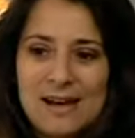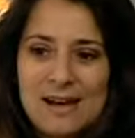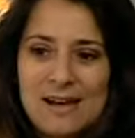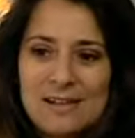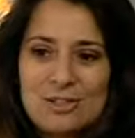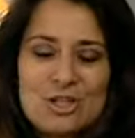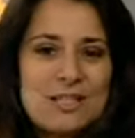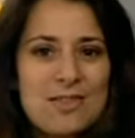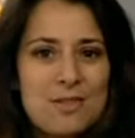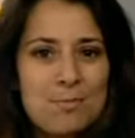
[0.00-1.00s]
uh,
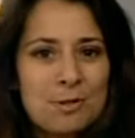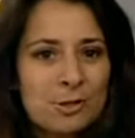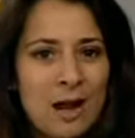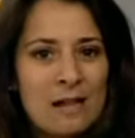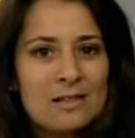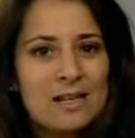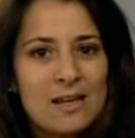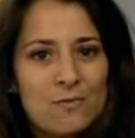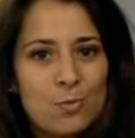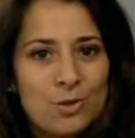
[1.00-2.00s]
looks at the
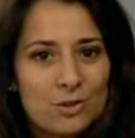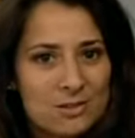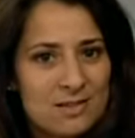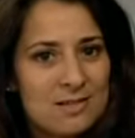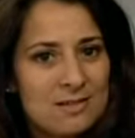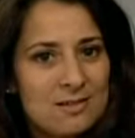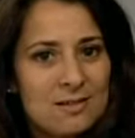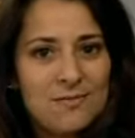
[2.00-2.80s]
plurality of worlds,